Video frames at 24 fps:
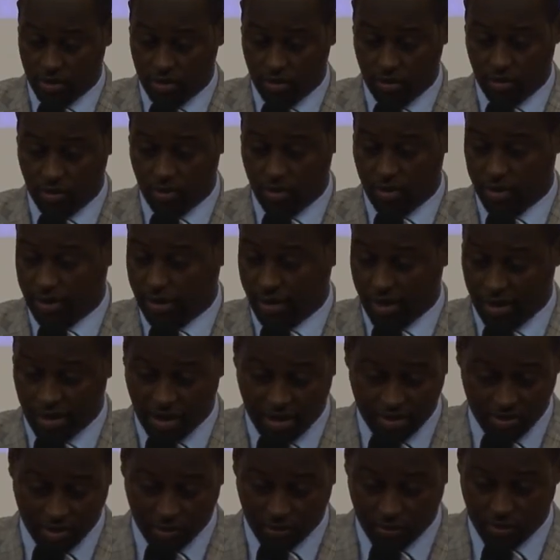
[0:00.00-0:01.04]
or nearly
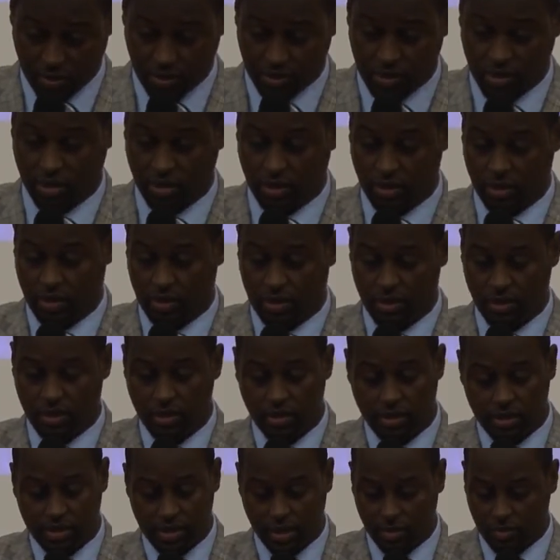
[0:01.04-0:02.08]
100%
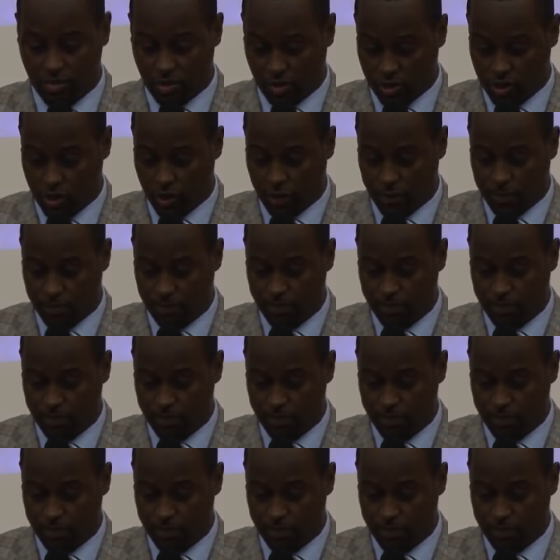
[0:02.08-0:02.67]
same religion.